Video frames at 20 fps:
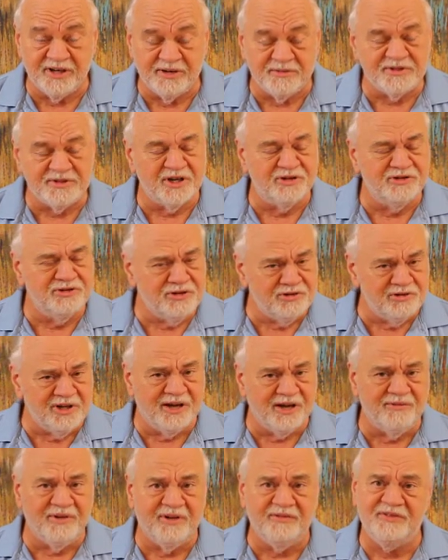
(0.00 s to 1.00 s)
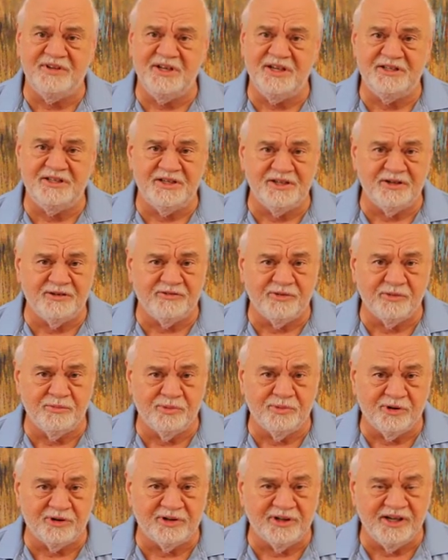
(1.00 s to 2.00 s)
It was a new level of detail for
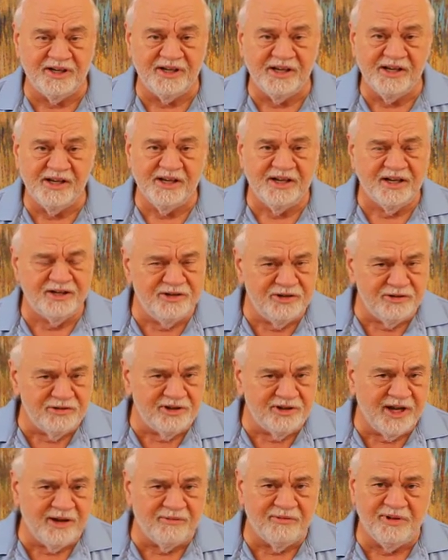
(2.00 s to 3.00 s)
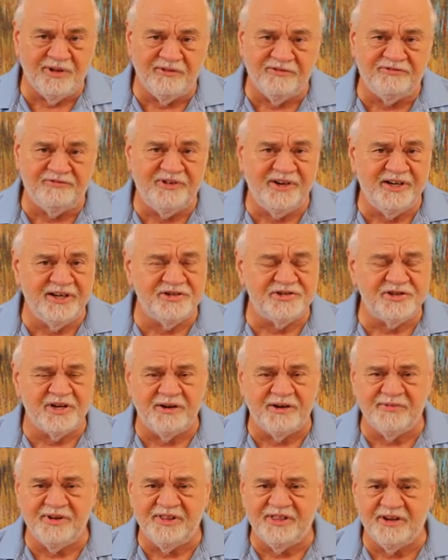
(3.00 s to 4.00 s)
Brooklin, a new level of finish.
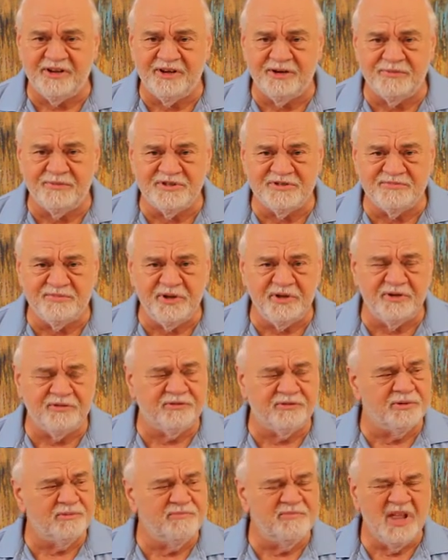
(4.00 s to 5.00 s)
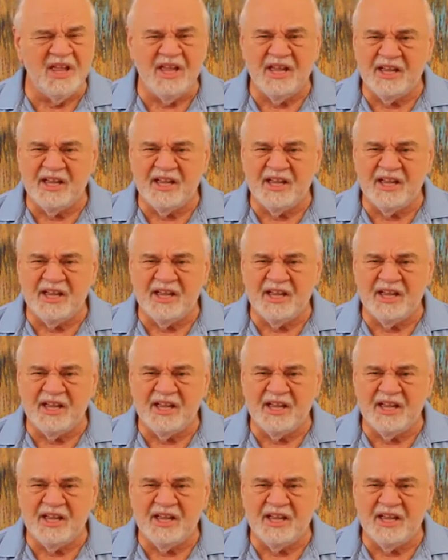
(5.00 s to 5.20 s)
Everything on it was beautiful.